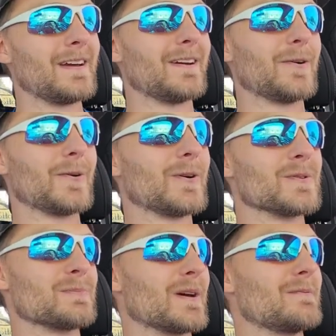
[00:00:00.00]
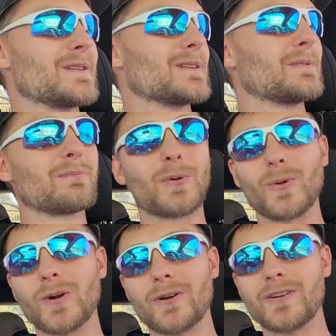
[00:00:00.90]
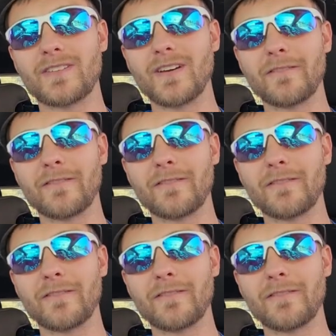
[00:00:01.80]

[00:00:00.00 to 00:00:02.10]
who knows, maybe some employer is going to